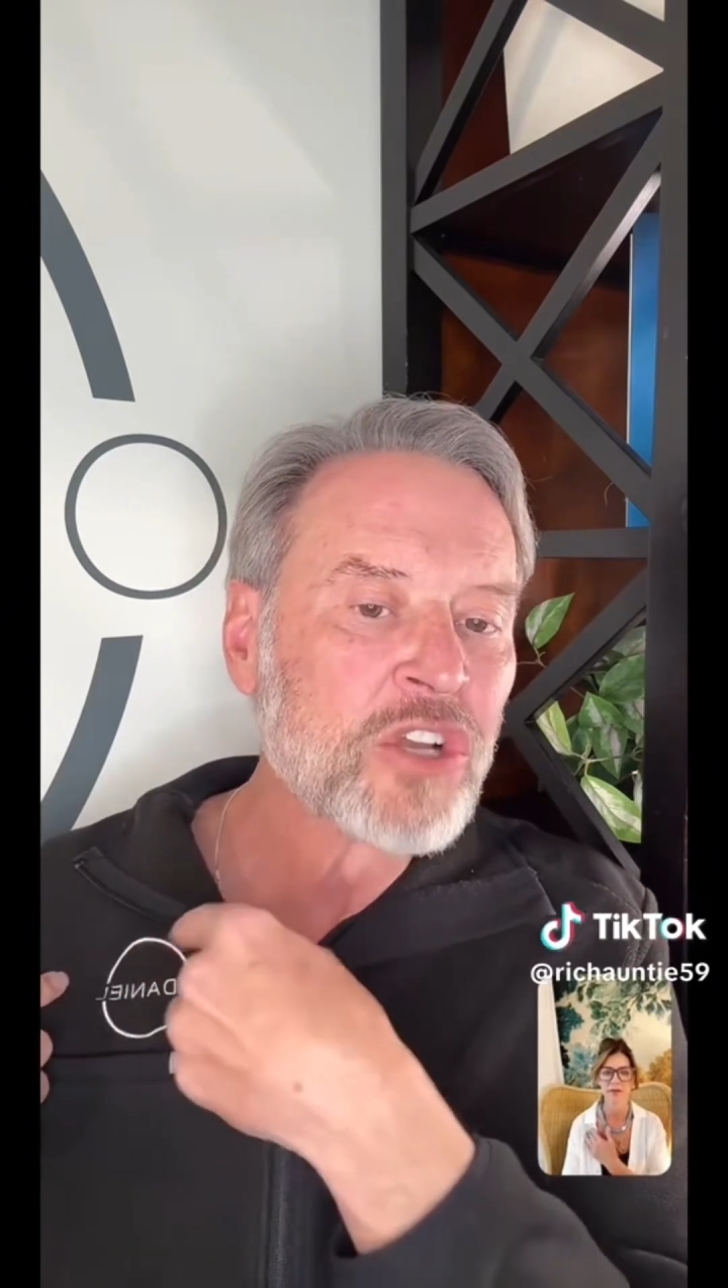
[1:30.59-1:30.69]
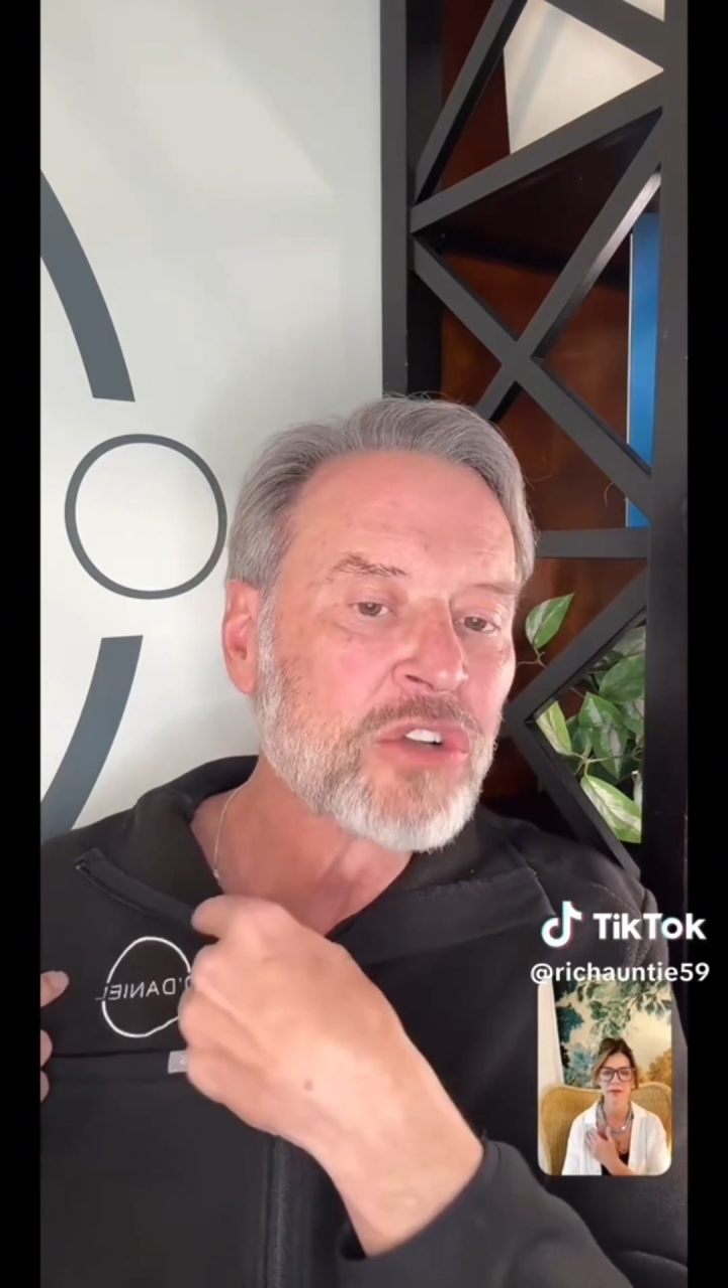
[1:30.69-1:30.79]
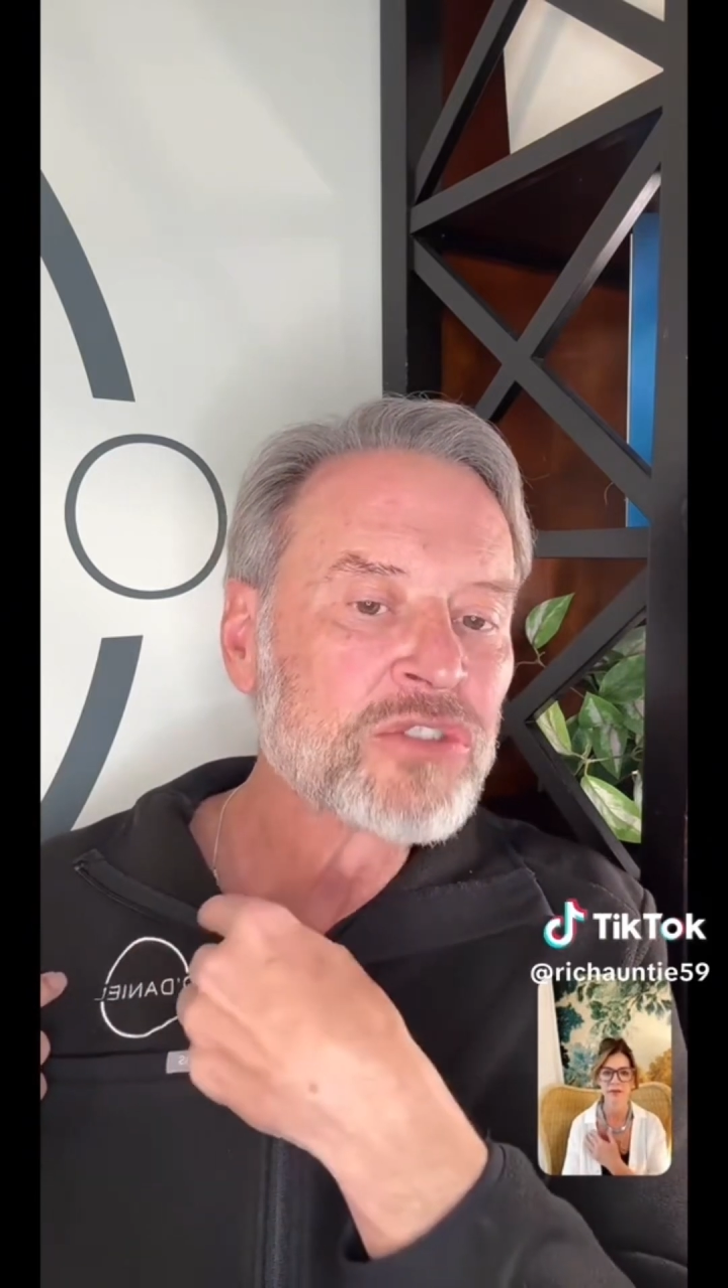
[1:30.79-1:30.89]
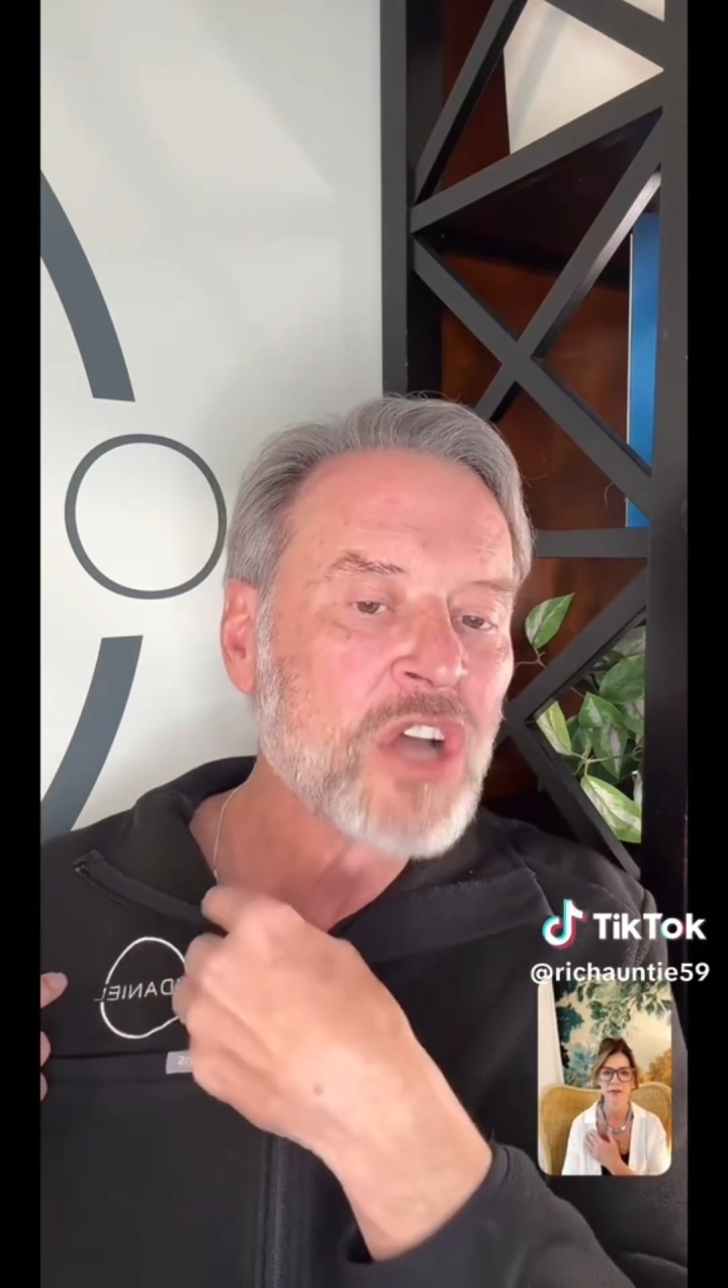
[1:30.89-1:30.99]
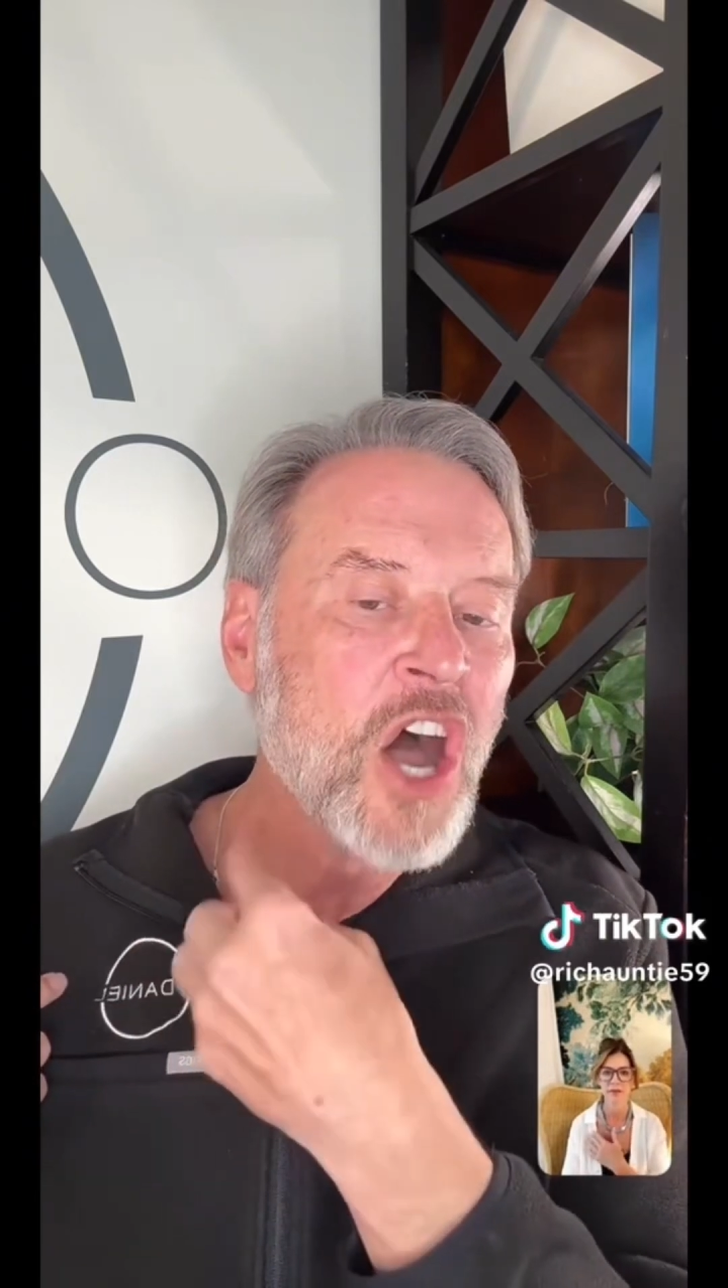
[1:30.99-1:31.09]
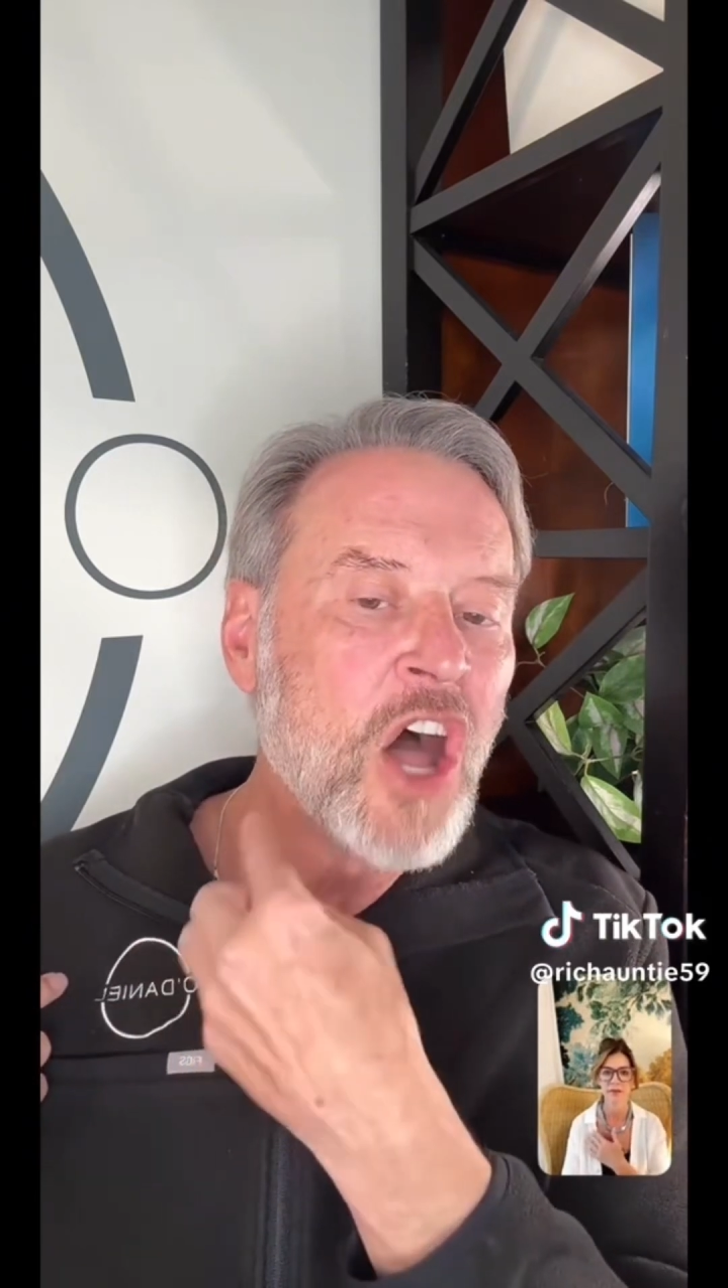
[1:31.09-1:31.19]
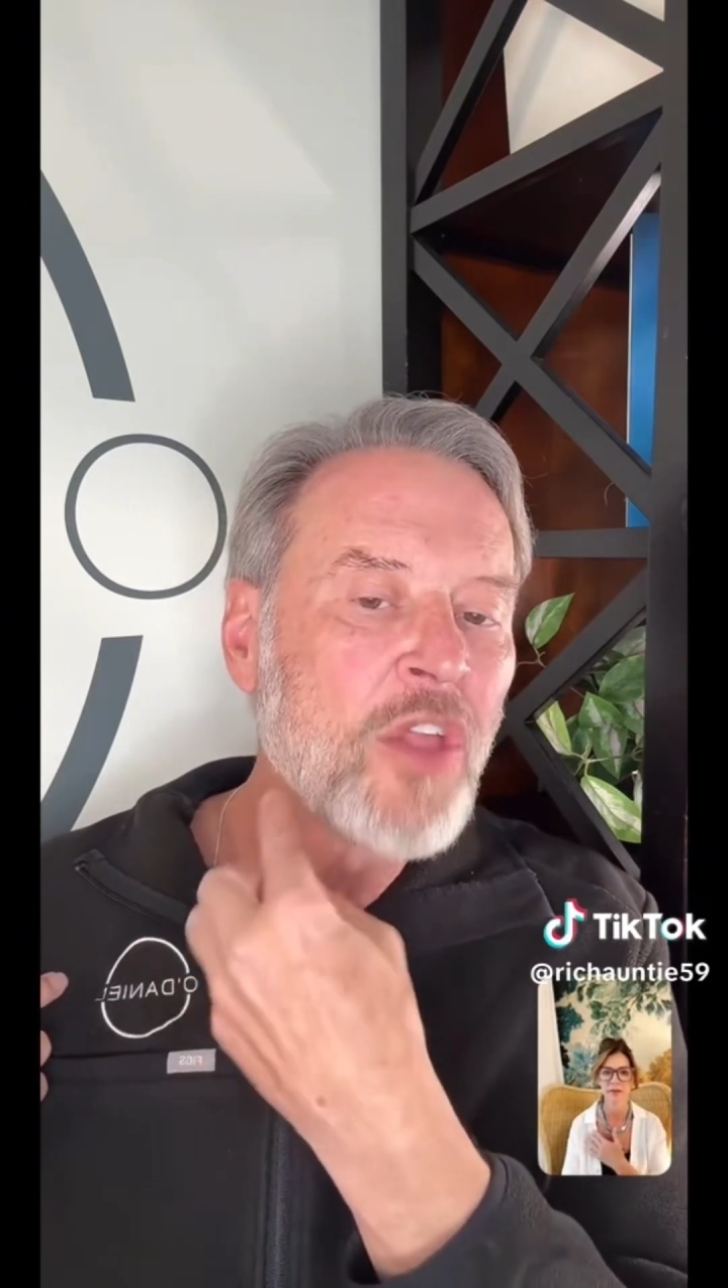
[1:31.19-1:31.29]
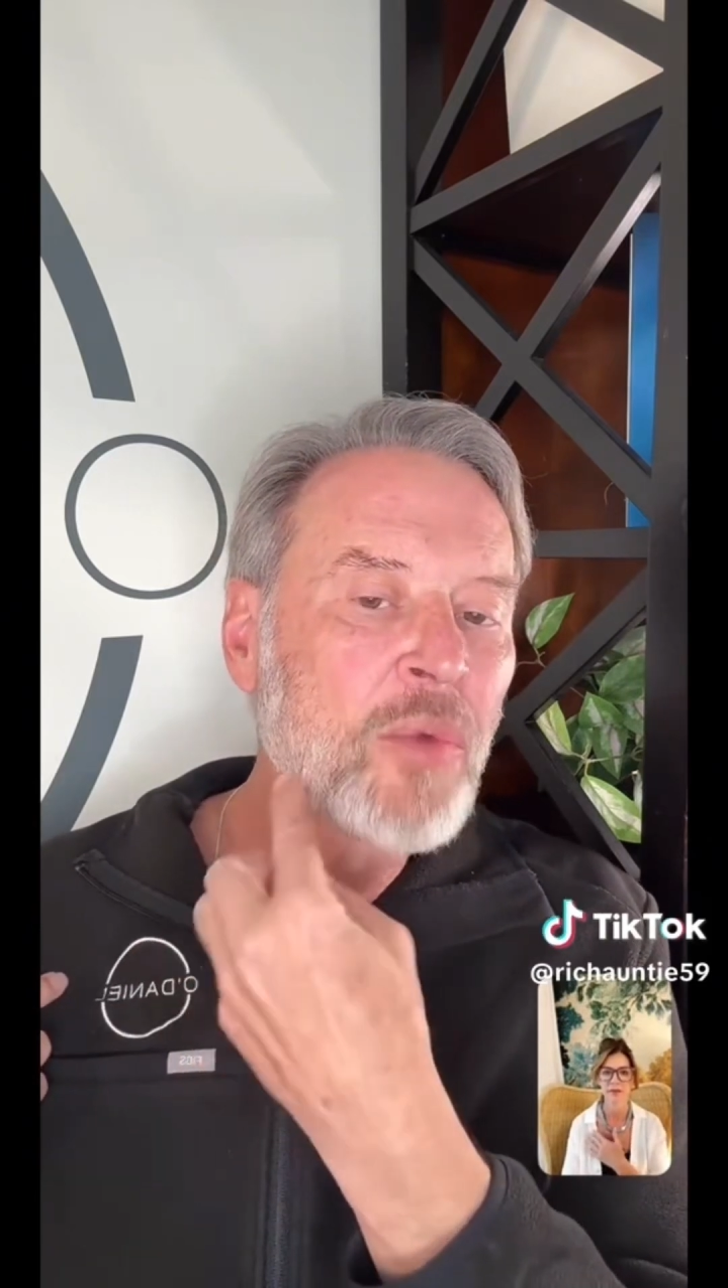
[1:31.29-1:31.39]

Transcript: goes all